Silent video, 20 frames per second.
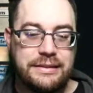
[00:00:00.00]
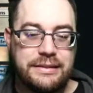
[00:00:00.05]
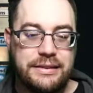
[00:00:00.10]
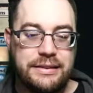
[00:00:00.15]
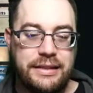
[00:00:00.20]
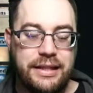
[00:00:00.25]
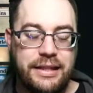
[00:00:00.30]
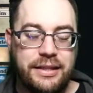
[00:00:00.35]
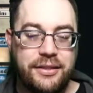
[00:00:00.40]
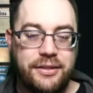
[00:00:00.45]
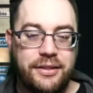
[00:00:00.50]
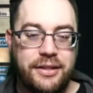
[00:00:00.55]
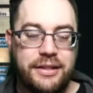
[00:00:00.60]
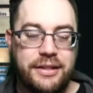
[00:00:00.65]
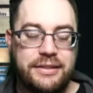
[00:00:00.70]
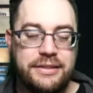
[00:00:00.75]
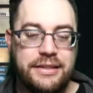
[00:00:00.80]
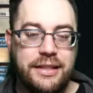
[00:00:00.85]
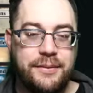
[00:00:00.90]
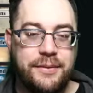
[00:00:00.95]
Ether
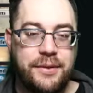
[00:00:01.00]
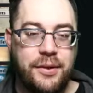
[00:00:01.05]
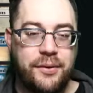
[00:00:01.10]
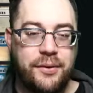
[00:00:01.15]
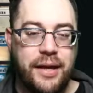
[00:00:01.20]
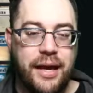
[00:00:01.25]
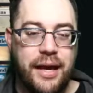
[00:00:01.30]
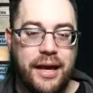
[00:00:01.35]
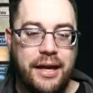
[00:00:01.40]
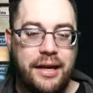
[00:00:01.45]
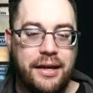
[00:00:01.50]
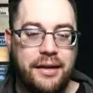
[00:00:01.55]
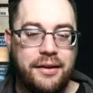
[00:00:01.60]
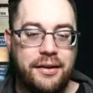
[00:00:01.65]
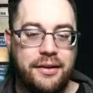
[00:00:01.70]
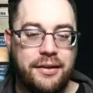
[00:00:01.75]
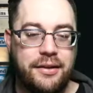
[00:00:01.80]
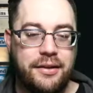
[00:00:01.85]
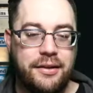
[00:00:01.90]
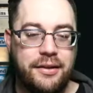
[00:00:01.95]
Gust seems okay.
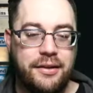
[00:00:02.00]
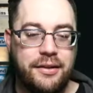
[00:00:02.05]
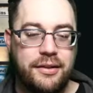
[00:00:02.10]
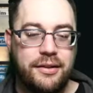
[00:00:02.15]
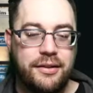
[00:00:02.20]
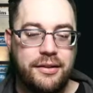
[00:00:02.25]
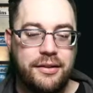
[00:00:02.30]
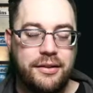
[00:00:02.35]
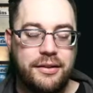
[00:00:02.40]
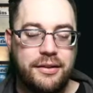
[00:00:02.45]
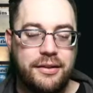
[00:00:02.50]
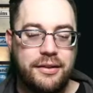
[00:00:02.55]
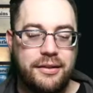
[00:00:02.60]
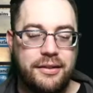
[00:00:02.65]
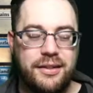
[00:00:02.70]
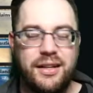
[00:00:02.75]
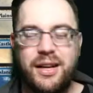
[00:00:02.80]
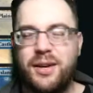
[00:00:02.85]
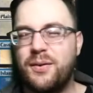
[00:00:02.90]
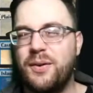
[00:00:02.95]

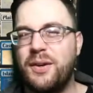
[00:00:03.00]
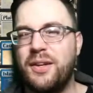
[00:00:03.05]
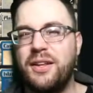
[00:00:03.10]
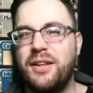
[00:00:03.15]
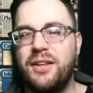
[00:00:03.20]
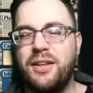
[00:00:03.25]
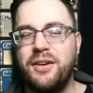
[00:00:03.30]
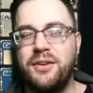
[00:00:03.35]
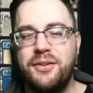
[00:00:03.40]
Not really, though.